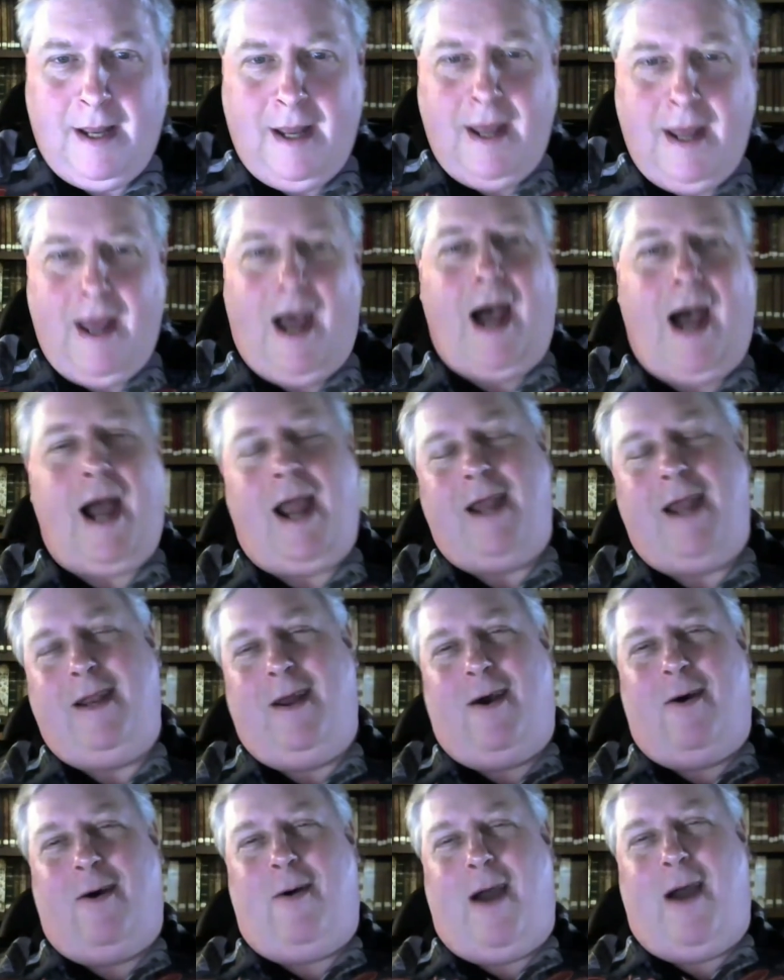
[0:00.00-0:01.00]
I
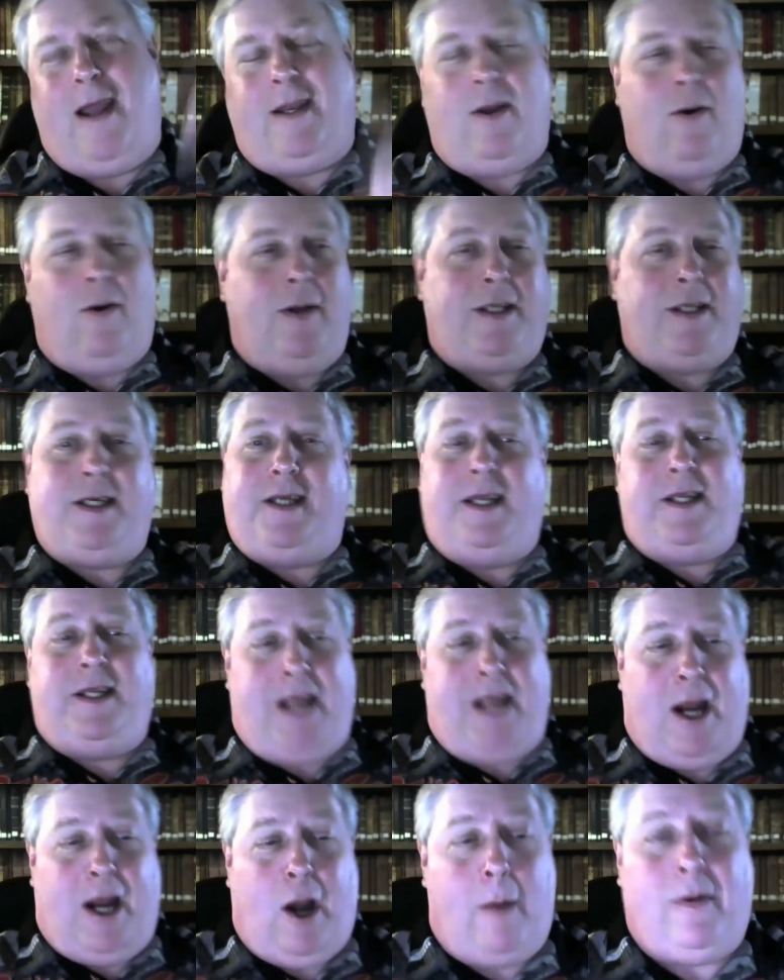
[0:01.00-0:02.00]
know. It's
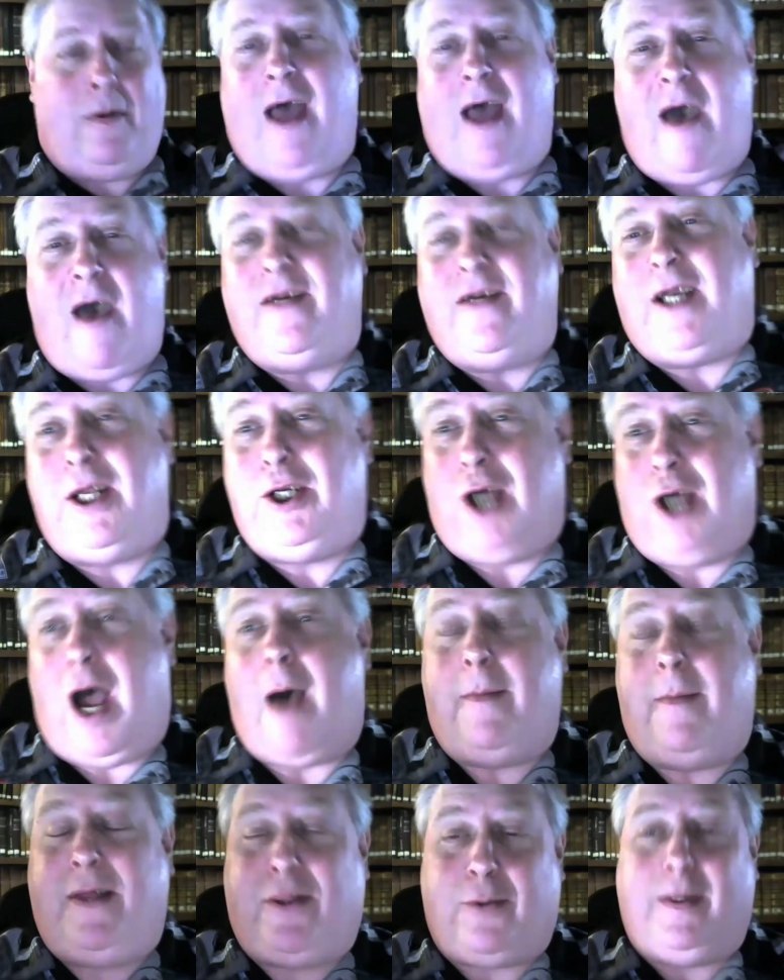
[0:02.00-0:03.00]
terrible having a job
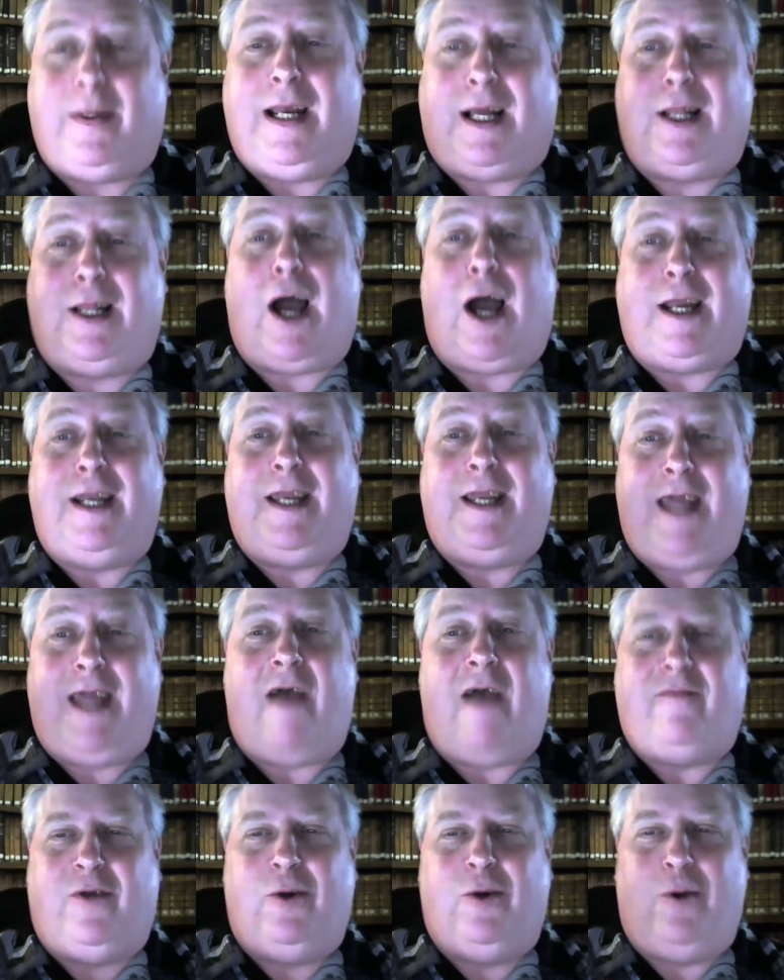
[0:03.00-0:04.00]
at 3 o'clock in the
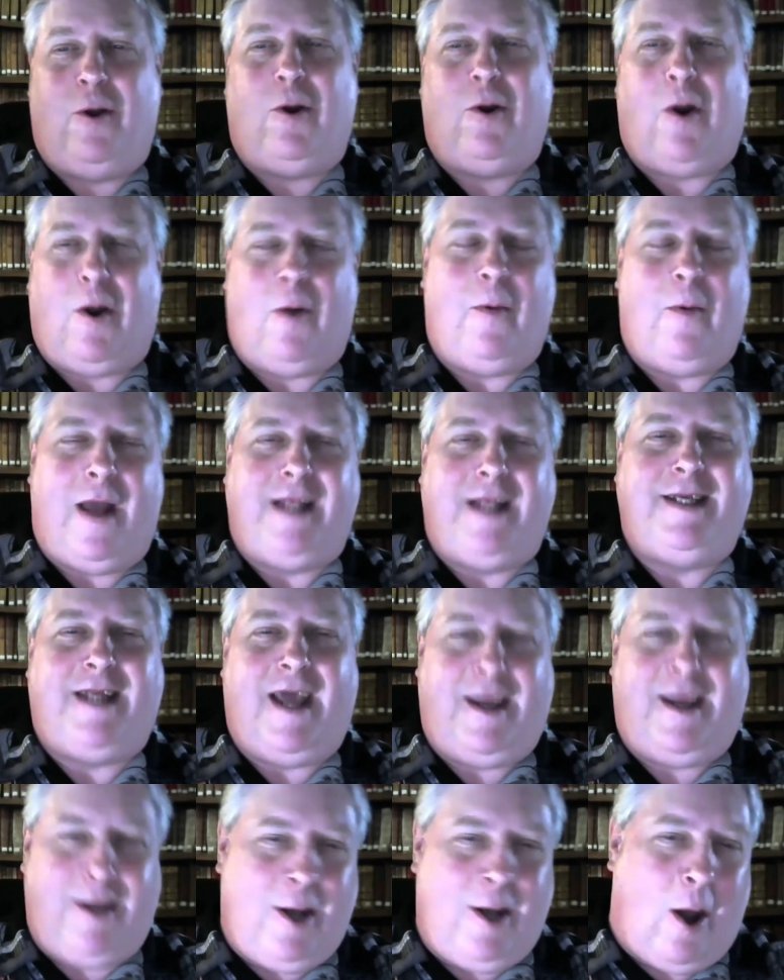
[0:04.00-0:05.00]
afternoon on a
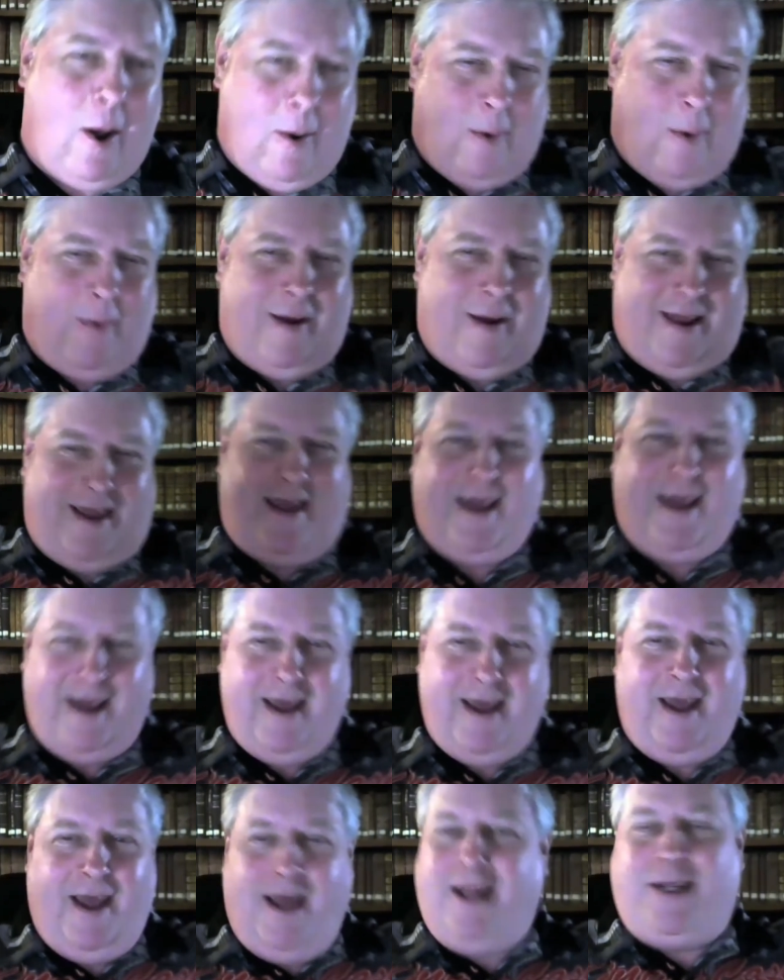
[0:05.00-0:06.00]
Wednesday. You know,
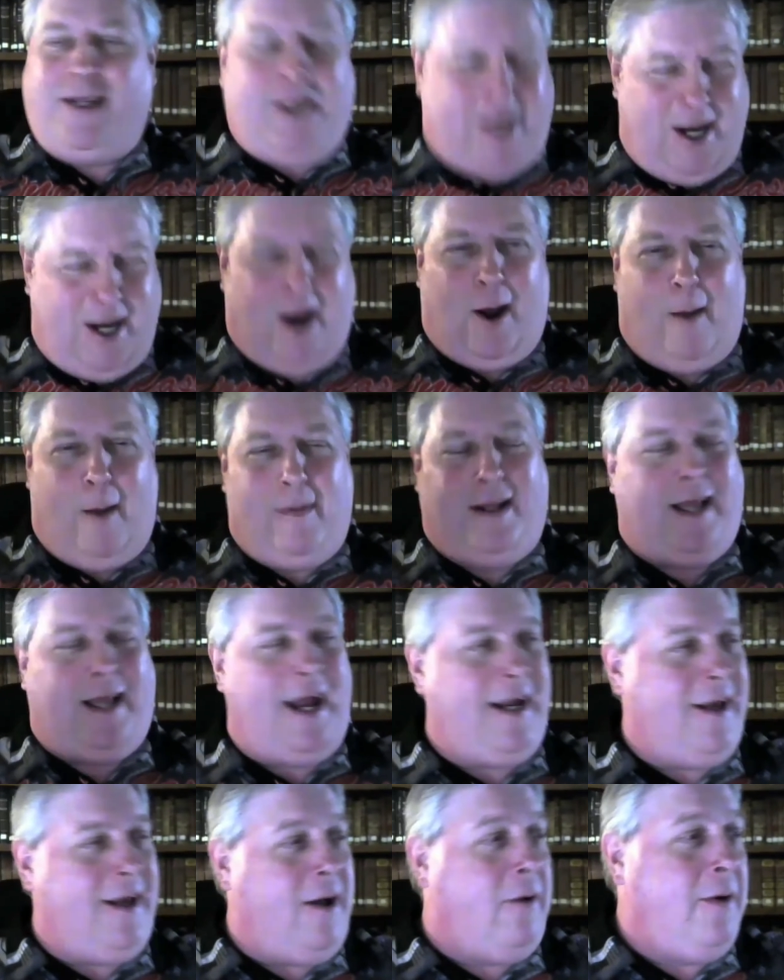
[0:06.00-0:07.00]
it's terrible.
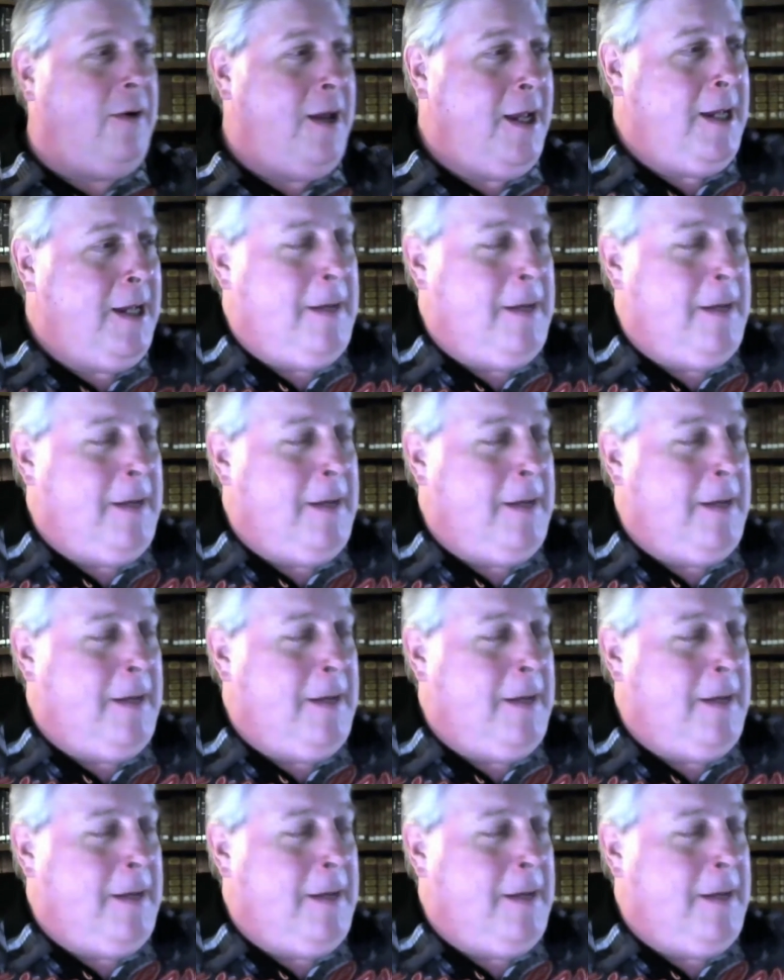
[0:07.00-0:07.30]
I know.